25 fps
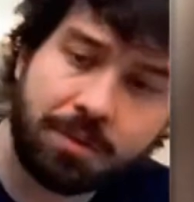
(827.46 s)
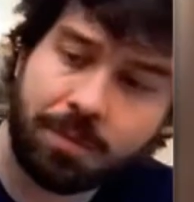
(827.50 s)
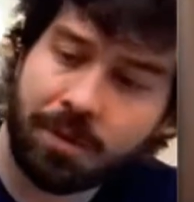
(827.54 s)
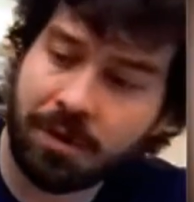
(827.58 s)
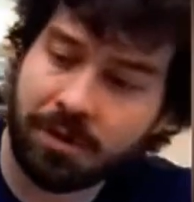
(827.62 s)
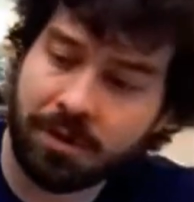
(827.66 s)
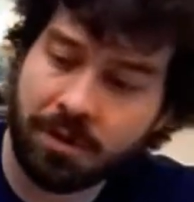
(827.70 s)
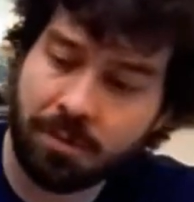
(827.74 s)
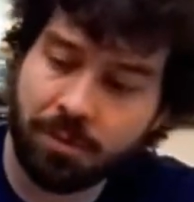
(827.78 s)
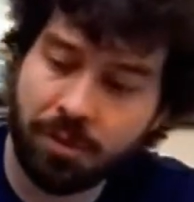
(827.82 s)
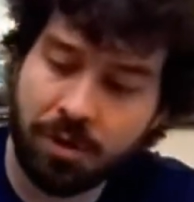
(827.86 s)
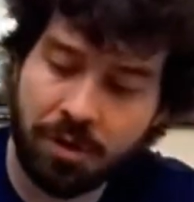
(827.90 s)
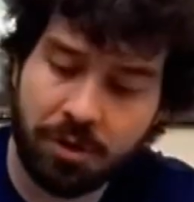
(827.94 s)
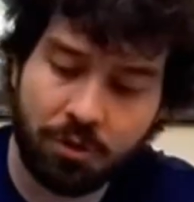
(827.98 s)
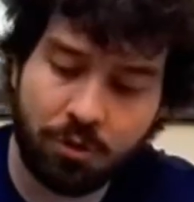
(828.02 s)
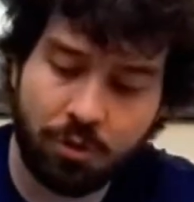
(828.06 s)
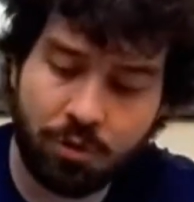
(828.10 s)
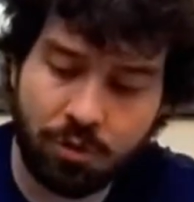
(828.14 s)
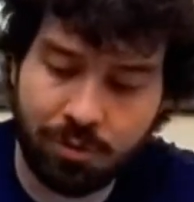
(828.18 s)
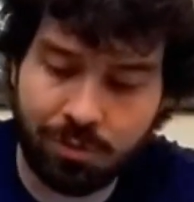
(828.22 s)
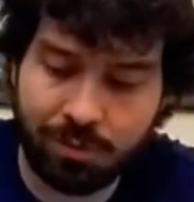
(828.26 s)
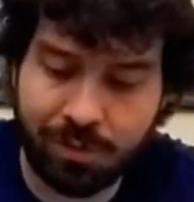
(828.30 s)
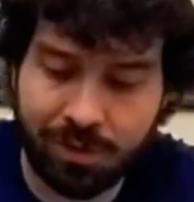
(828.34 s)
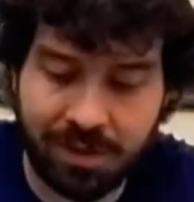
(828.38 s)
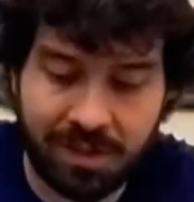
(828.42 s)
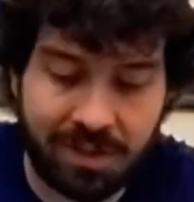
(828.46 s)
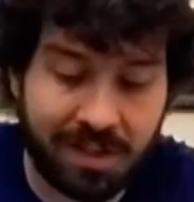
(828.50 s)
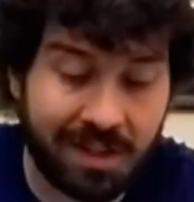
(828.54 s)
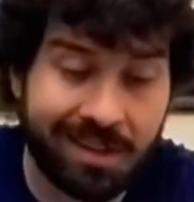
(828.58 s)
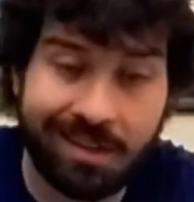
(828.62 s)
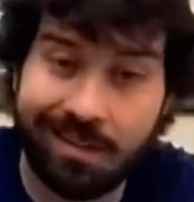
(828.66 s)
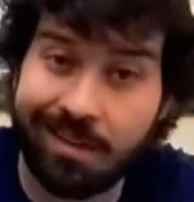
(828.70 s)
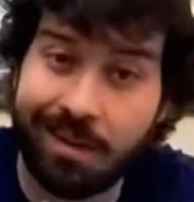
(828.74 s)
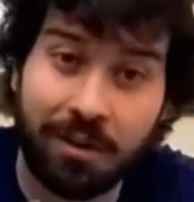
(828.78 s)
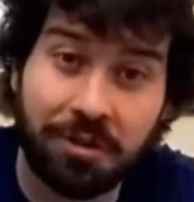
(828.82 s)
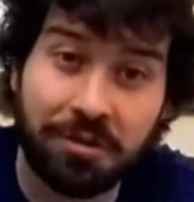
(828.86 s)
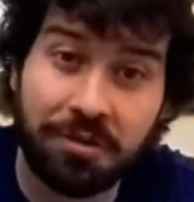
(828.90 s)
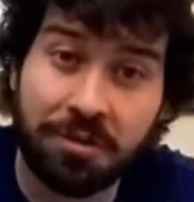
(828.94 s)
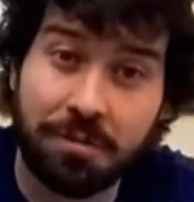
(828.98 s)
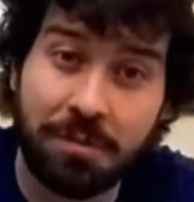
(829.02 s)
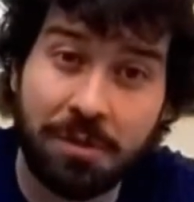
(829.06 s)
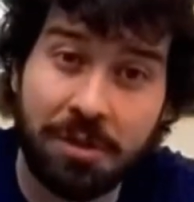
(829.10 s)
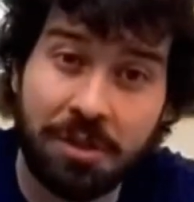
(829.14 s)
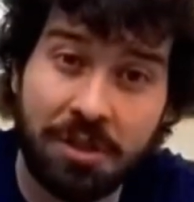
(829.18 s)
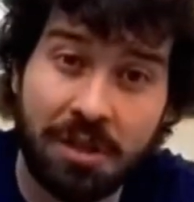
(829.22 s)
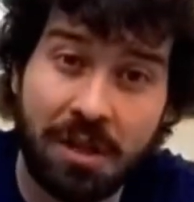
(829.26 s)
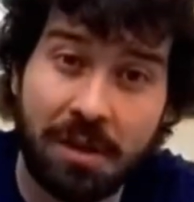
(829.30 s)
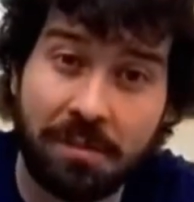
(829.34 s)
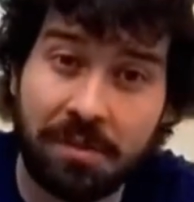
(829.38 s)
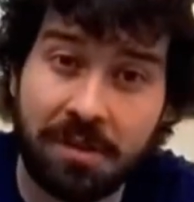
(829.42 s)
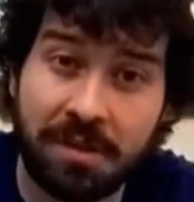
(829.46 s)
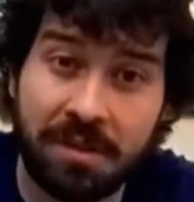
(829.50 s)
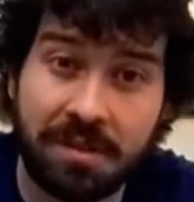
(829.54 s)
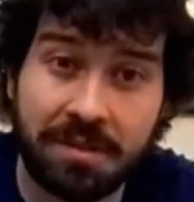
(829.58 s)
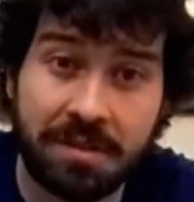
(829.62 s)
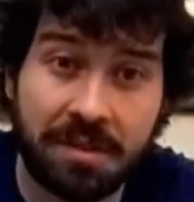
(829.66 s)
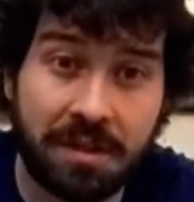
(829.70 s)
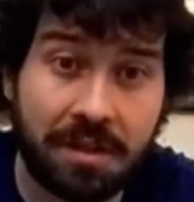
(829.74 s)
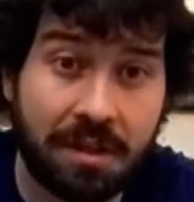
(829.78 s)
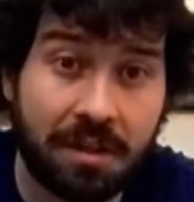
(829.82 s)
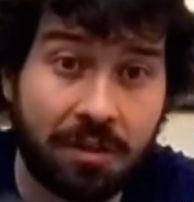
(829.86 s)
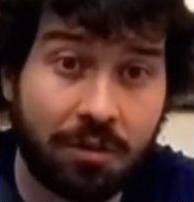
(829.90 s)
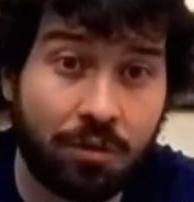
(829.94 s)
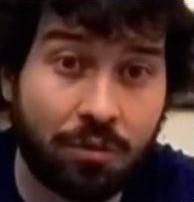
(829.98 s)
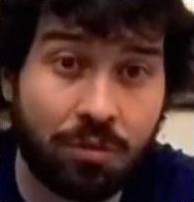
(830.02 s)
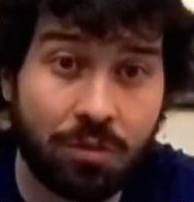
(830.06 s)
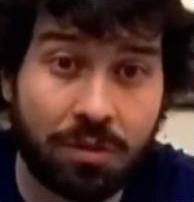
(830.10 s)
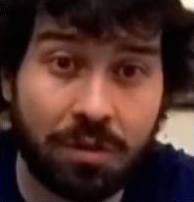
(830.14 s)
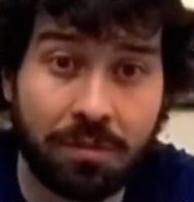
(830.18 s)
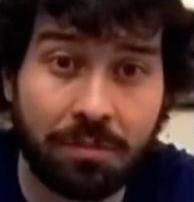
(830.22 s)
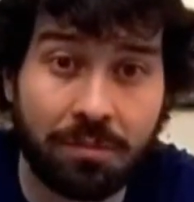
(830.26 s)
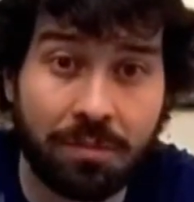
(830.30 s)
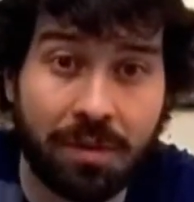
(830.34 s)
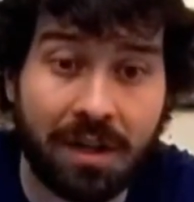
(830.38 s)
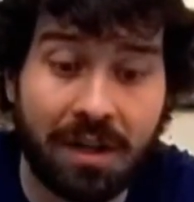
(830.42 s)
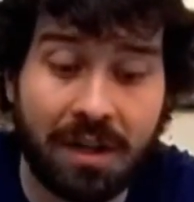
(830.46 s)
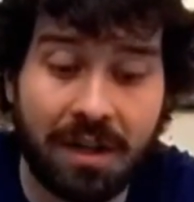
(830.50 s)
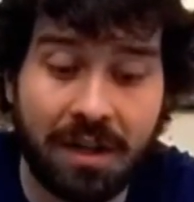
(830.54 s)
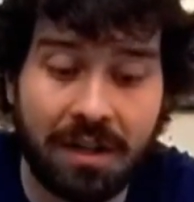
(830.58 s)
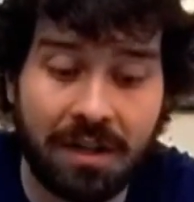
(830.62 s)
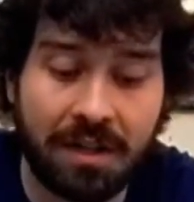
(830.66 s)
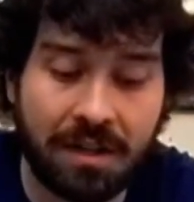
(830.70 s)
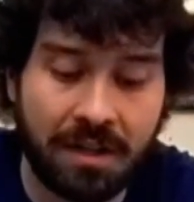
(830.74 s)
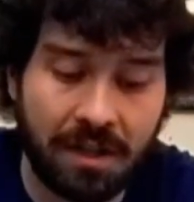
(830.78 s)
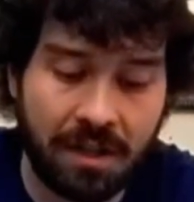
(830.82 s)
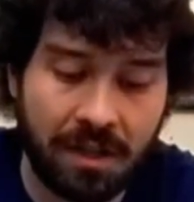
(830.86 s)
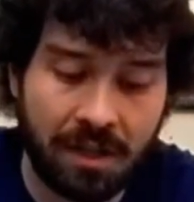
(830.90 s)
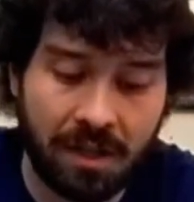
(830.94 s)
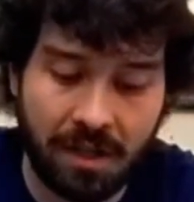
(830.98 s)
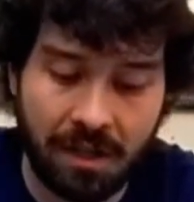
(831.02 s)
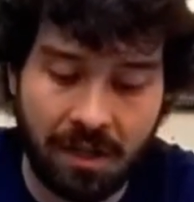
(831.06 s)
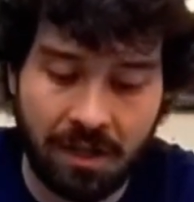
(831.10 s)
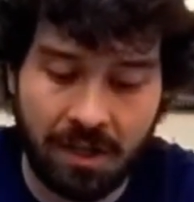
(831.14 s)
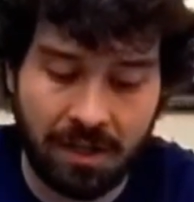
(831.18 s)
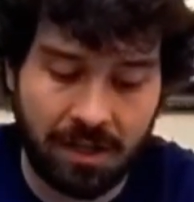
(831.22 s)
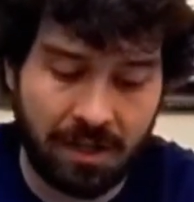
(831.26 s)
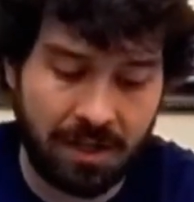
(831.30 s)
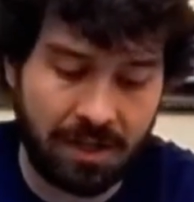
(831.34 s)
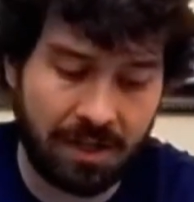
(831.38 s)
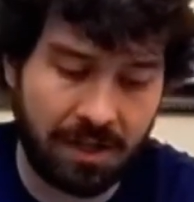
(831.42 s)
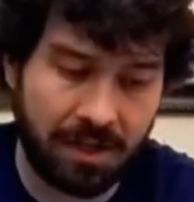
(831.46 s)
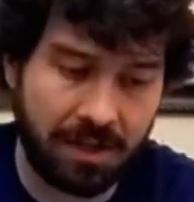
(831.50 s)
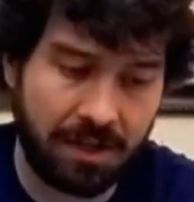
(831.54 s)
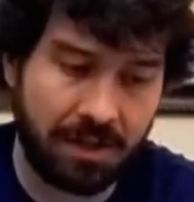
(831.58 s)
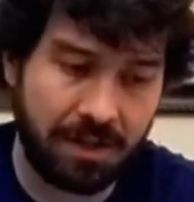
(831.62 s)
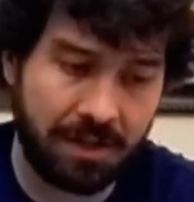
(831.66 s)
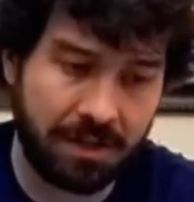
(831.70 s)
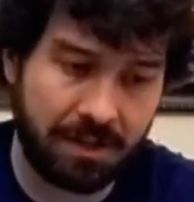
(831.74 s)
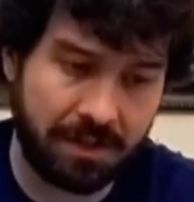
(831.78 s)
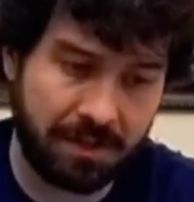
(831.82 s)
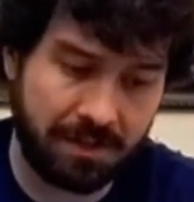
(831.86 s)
apparently pretty cool, but again, I don't speak Japanese, and I don't want to buy a